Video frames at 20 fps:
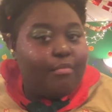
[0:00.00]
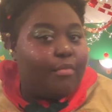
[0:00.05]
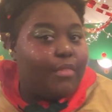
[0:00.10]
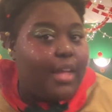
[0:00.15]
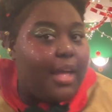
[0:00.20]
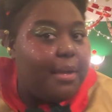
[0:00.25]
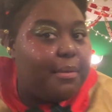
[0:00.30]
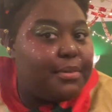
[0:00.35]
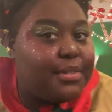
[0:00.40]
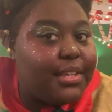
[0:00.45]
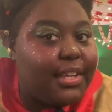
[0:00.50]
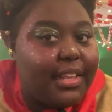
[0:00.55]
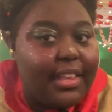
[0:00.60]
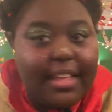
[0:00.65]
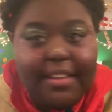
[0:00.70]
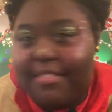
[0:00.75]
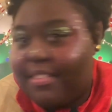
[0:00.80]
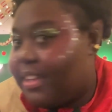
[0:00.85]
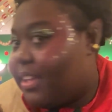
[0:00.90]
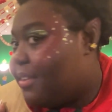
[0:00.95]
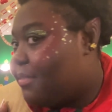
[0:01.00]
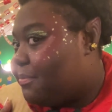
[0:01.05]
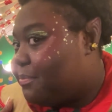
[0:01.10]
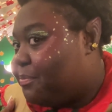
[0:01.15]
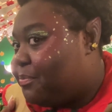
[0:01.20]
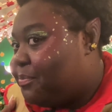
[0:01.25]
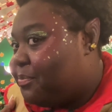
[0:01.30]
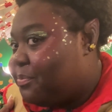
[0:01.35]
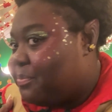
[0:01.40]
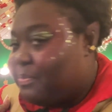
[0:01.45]
I absolutely love her.
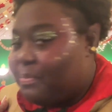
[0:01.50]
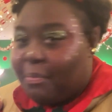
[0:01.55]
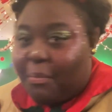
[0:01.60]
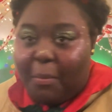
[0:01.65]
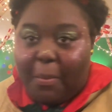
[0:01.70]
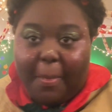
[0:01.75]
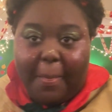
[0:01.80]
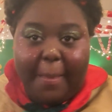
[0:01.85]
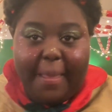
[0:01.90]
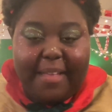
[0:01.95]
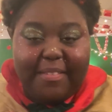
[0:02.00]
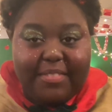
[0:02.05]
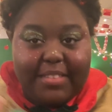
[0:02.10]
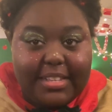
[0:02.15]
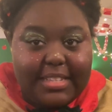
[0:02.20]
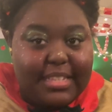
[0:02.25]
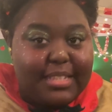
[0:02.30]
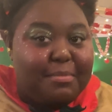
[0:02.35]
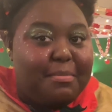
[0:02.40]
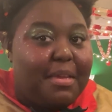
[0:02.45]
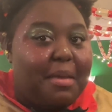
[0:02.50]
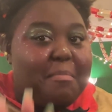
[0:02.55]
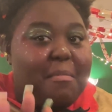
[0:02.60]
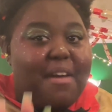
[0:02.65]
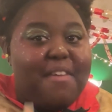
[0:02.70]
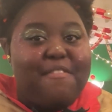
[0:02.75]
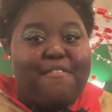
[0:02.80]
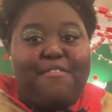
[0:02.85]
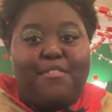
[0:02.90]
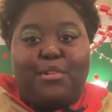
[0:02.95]
This is me in
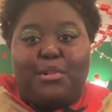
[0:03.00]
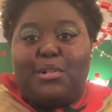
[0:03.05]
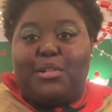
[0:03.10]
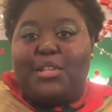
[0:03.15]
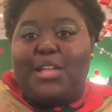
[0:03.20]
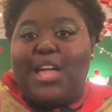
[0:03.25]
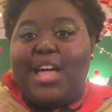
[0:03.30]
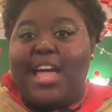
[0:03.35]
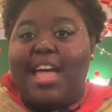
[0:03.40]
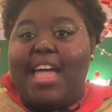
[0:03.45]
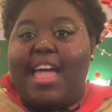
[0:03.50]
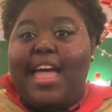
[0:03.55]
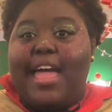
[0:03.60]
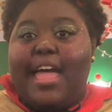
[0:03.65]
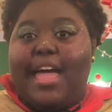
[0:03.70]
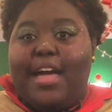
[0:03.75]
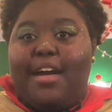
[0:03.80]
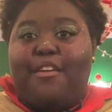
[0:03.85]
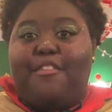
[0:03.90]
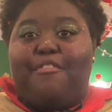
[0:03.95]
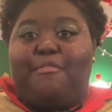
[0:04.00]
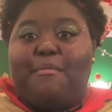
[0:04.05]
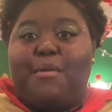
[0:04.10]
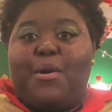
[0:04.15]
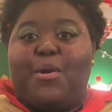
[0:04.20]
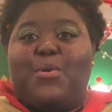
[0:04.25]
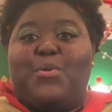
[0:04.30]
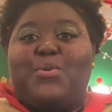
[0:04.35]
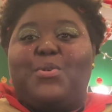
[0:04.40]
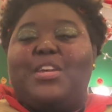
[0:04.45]
my full elf
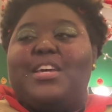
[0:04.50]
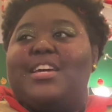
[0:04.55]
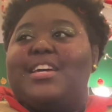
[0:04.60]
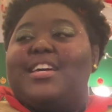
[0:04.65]
mode.